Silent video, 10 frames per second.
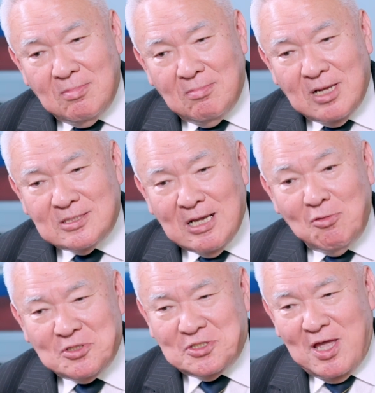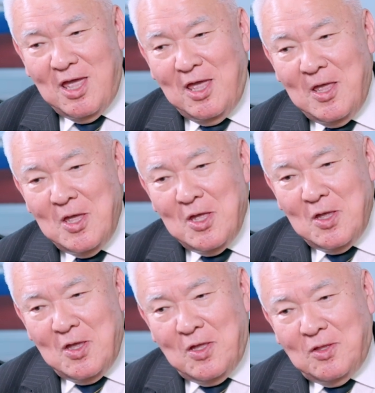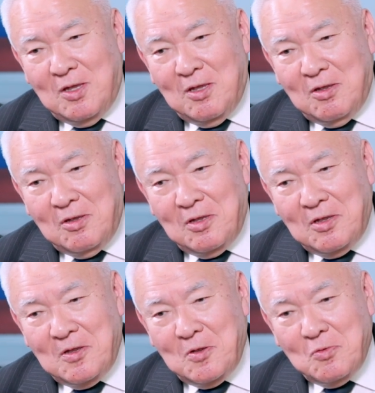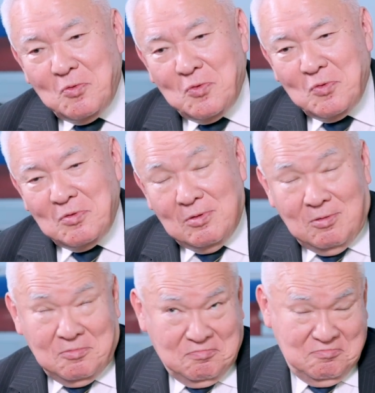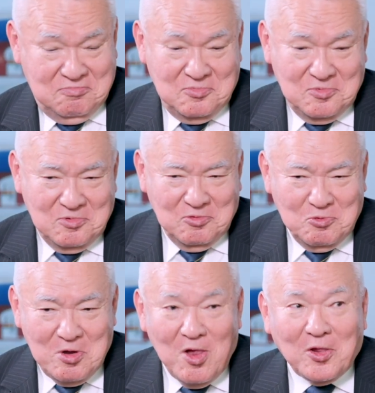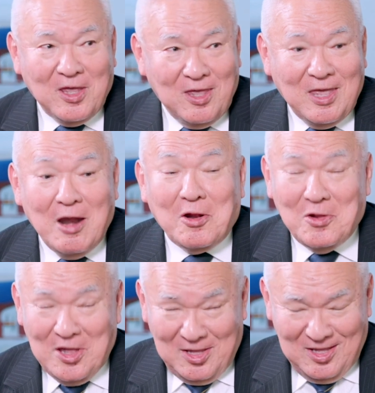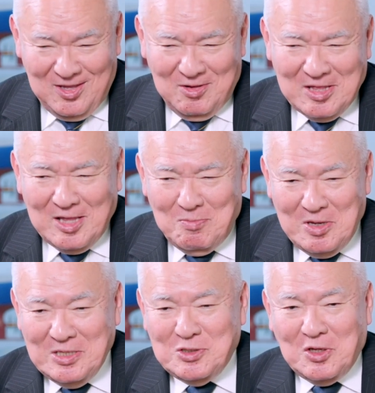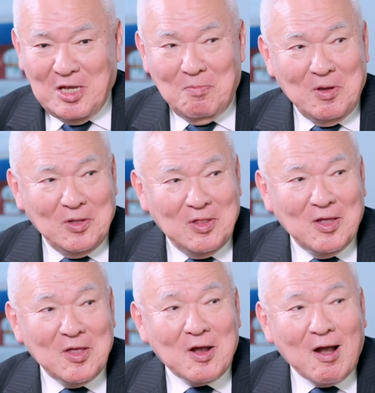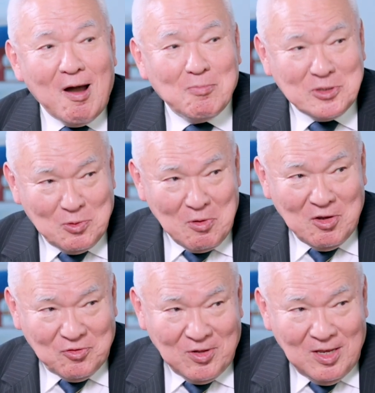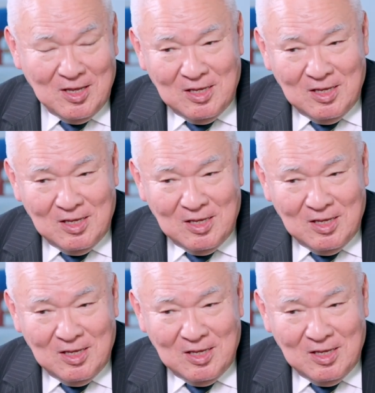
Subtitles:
much, I would say, the well calculated. That means keeping the calm situation.